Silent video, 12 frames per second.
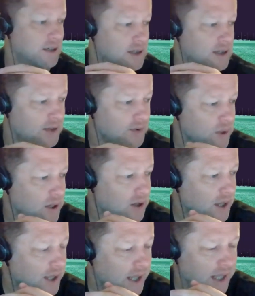All right.
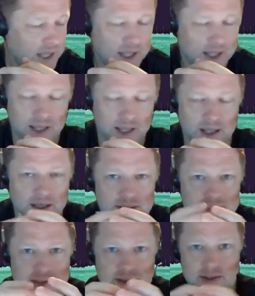Well, it
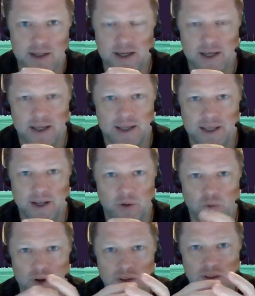is,
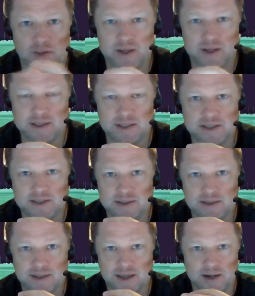one of the things
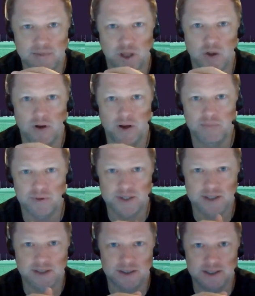that's kind of blown up
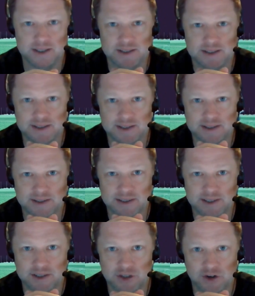recently is
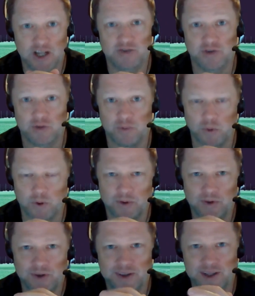the transfer
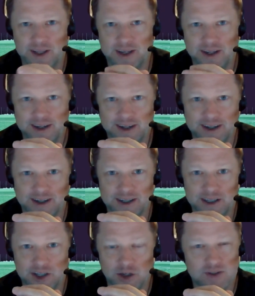portal. And then
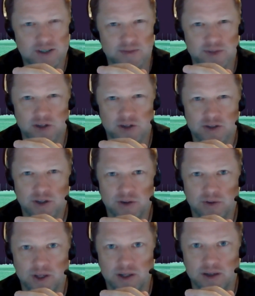it seems
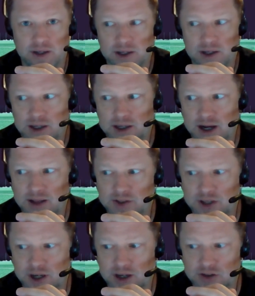also that college
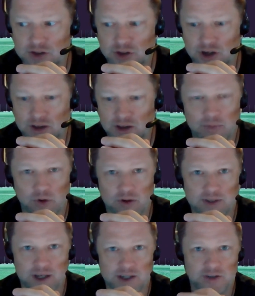soccer is drawing a lot more
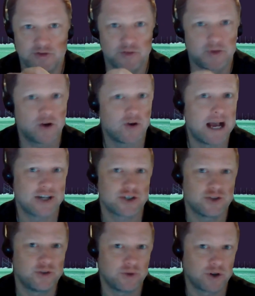attention from
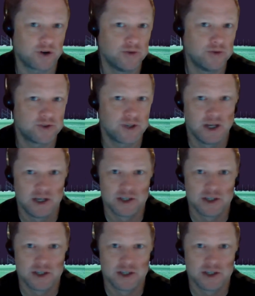international recruits.